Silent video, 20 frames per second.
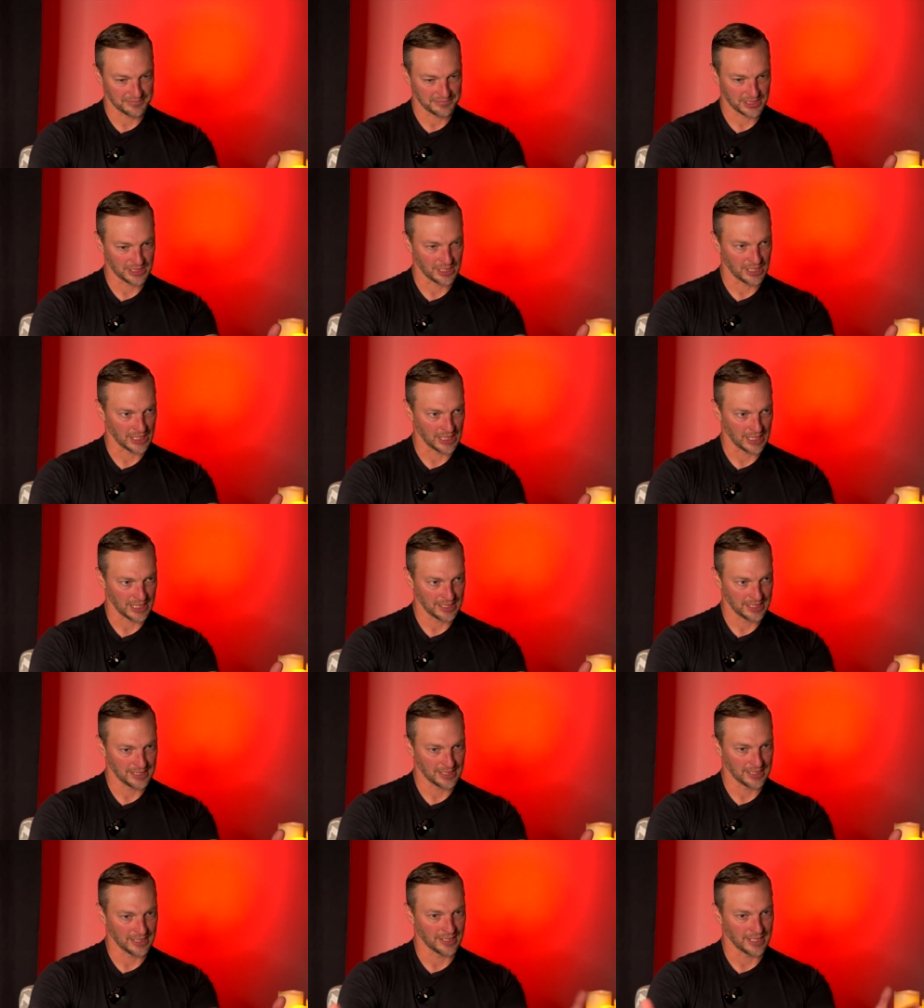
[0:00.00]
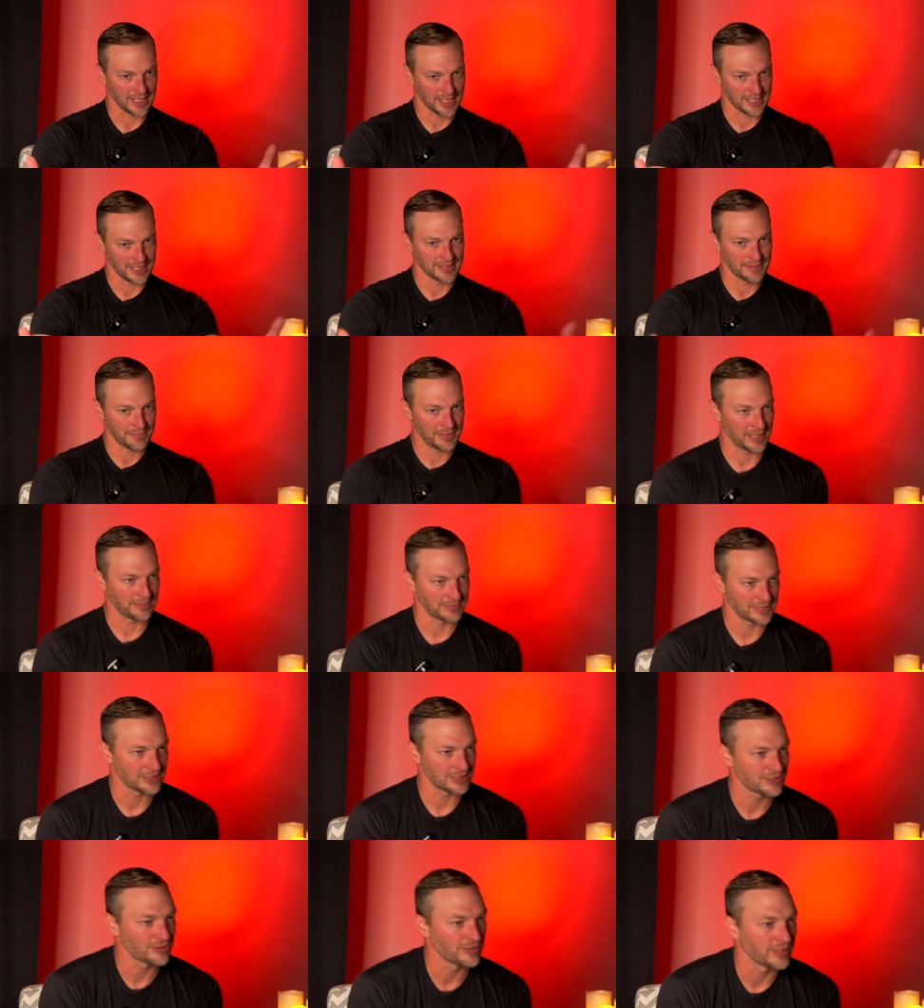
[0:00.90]
Sunday, and they had the
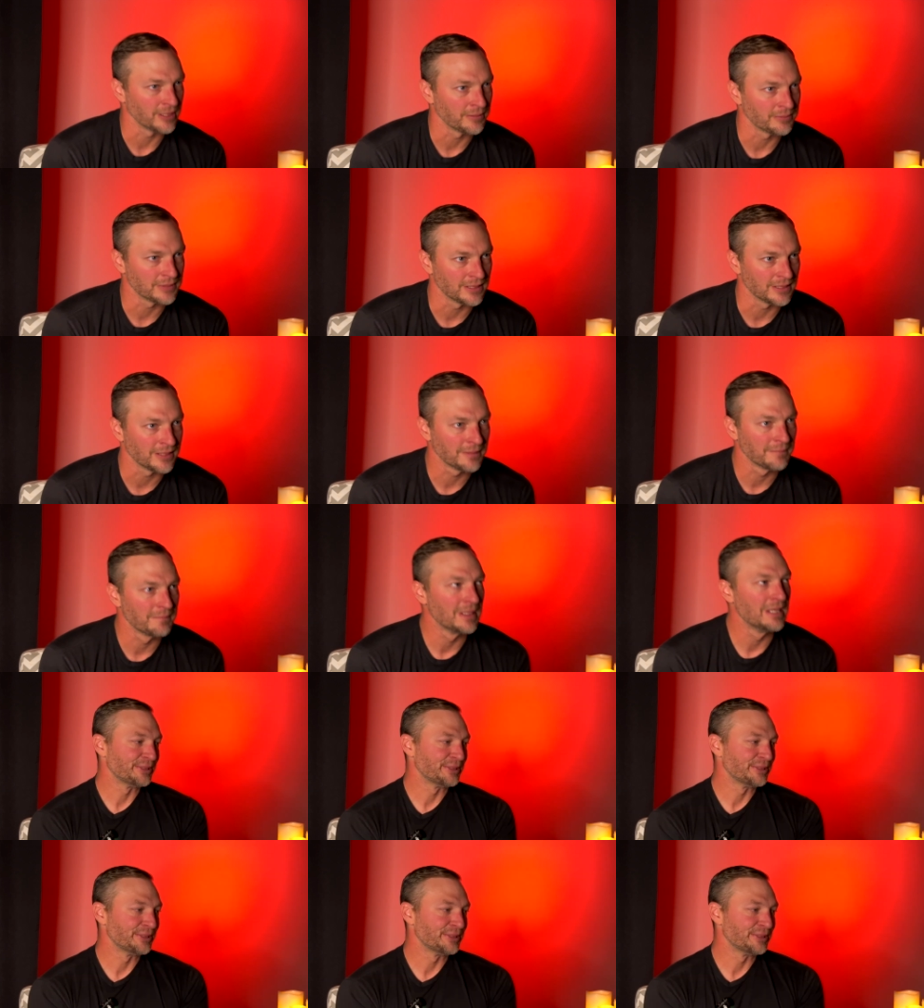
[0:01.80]
baptistry up there.